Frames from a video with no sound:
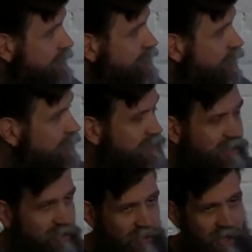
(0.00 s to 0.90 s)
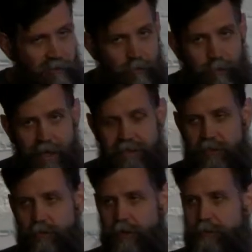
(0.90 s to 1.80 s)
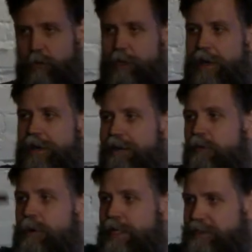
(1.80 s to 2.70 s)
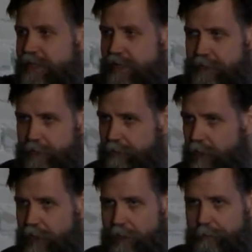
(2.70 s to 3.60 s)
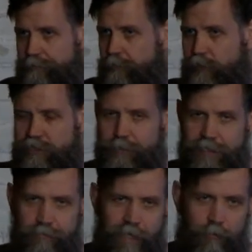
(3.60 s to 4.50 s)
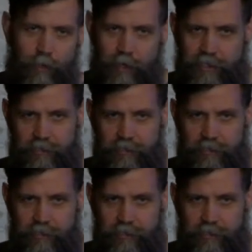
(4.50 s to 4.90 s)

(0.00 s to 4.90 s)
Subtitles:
talk to this shared repository, pull down everybody's data with a specified query.